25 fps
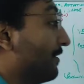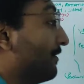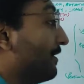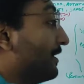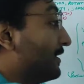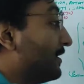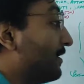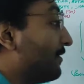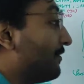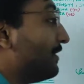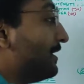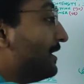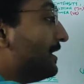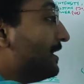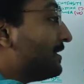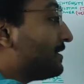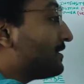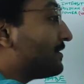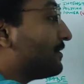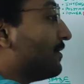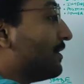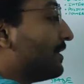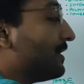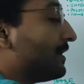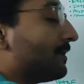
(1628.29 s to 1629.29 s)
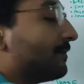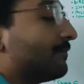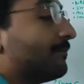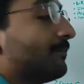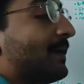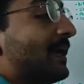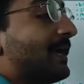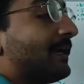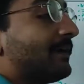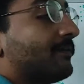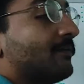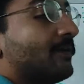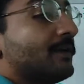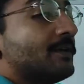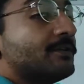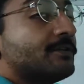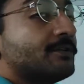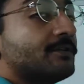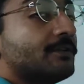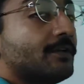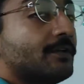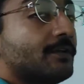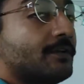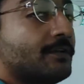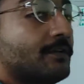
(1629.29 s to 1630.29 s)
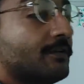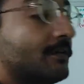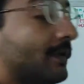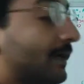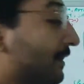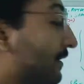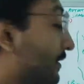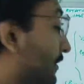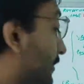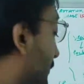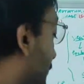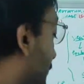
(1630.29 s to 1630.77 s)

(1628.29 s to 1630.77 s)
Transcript: When the wheel is going backwards, you are